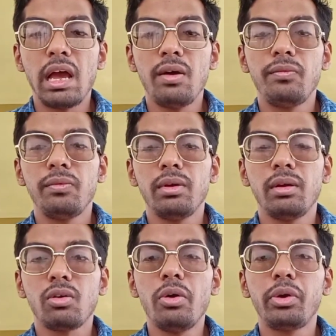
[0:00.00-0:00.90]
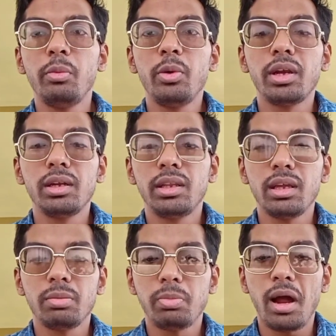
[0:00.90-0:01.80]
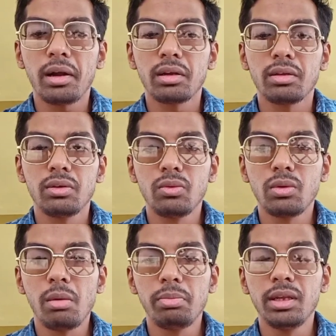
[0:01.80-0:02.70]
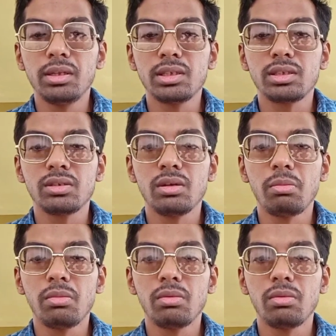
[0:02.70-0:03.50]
have contributed their part to complete these